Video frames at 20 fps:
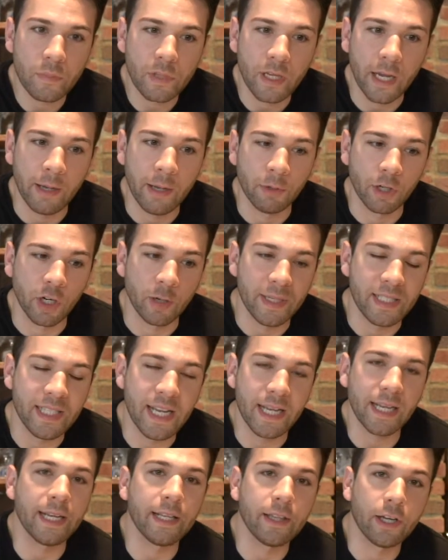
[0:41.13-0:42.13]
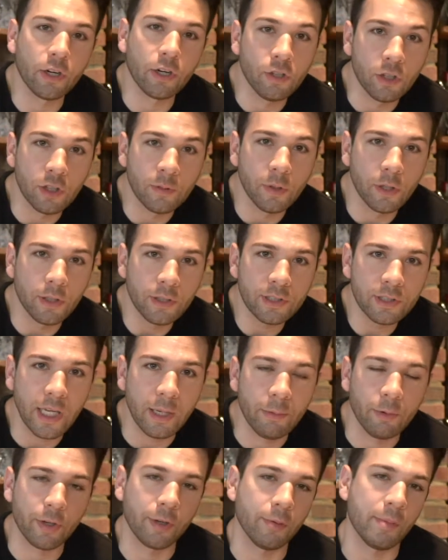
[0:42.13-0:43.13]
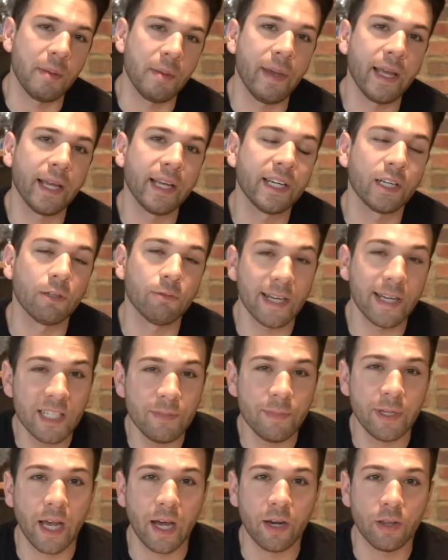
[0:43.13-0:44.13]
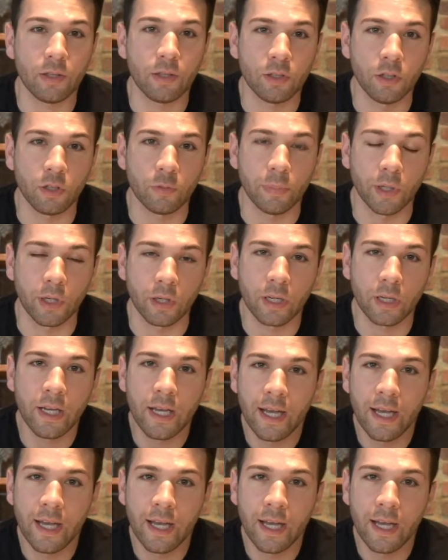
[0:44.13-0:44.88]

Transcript: and we're going to be taking their cookbooks and we're going to be making a recipe out of the cookbook